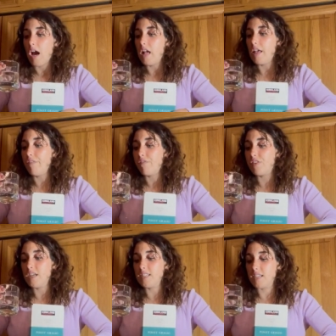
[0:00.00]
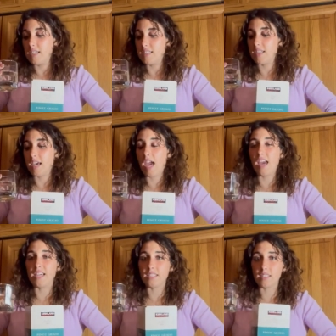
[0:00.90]
If this is the
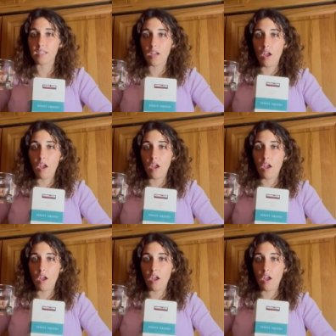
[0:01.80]
case,